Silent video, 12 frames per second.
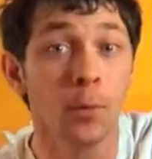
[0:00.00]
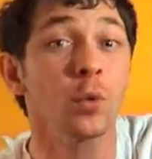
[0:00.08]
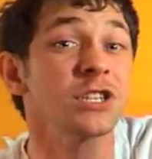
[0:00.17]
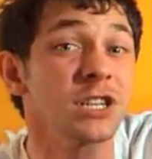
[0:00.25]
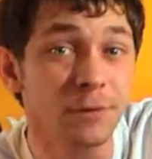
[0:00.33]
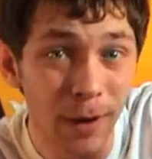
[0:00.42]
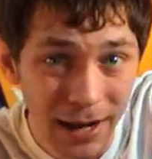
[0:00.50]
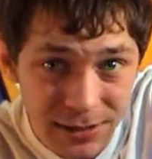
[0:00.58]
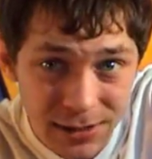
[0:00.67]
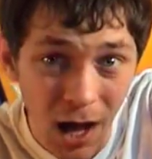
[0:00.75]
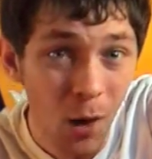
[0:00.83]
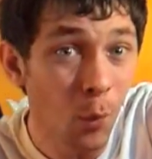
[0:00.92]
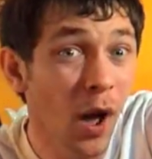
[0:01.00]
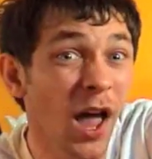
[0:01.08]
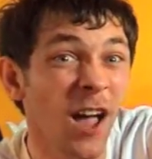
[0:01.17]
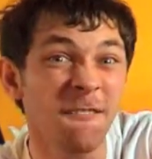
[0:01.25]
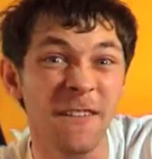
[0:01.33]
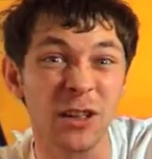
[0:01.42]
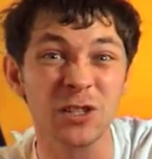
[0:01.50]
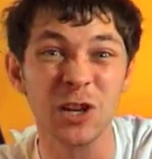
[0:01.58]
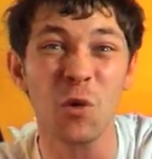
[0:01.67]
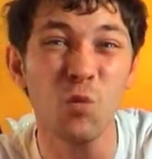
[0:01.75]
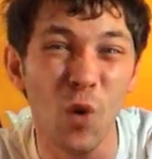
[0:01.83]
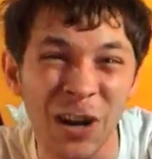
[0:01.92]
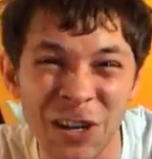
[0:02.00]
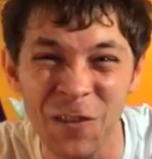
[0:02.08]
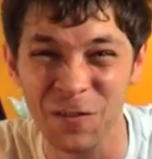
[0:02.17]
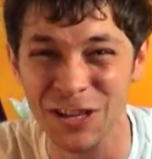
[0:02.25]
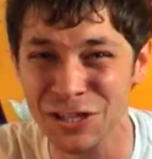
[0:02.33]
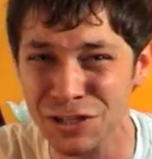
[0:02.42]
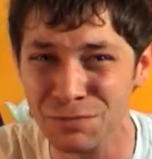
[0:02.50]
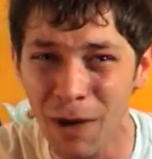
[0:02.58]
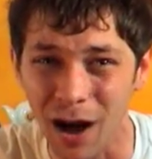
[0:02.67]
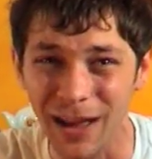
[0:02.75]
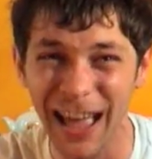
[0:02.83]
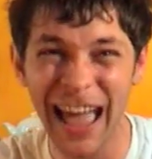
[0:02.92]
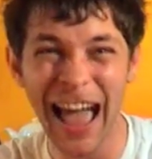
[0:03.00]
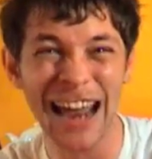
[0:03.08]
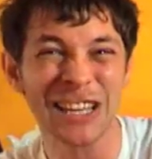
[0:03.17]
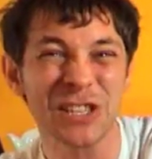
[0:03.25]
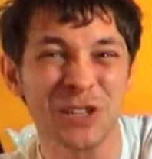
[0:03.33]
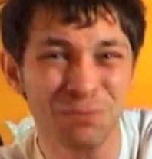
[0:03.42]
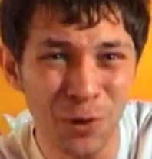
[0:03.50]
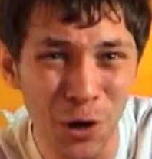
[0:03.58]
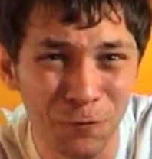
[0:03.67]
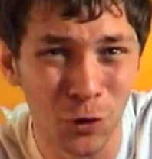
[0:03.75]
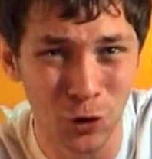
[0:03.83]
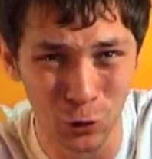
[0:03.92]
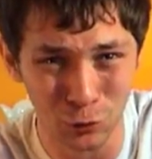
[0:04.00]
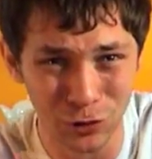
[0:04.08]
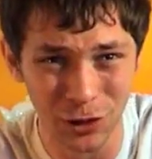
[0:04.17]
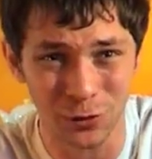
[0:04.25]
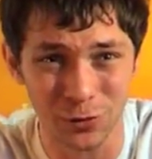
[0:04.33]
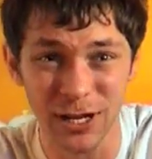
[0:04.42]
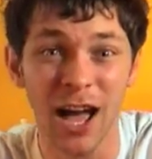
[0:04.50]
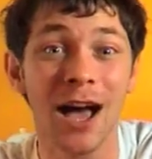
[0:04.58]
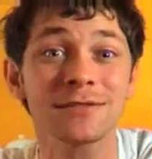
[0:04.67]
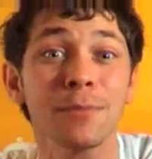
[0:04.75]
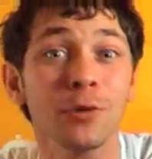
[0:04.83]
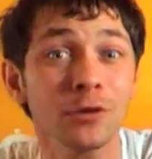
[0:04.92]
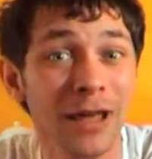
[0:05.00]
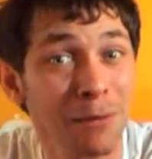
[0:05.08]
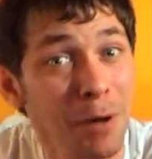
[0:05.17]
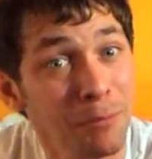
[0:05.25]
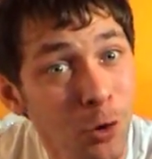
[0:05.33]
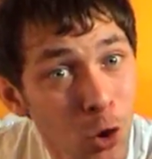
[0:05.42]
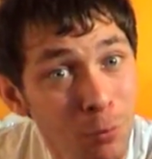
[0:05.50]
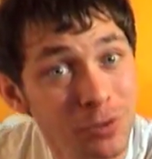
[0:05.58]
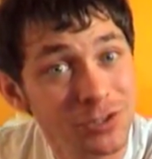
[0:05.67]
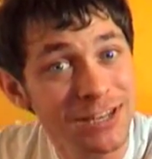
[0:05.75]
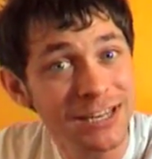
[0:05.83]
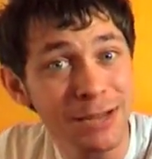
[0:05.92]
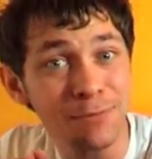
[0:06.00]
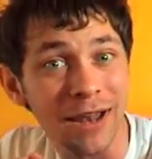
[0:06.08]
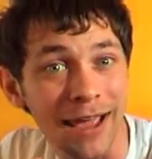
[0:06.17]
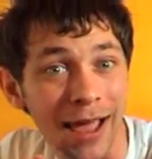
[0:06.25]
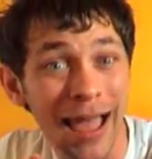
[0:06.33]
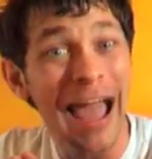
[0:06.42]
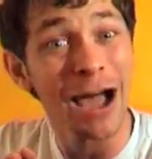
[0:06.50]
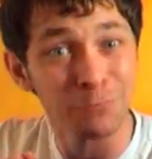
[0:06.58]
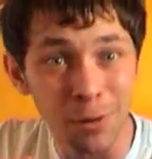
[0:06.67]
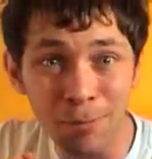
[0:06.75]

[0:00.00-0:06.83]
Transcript: which explains why I felt so wonderfully smug and a smirkful cool dude as I pulled out my portable CD player out of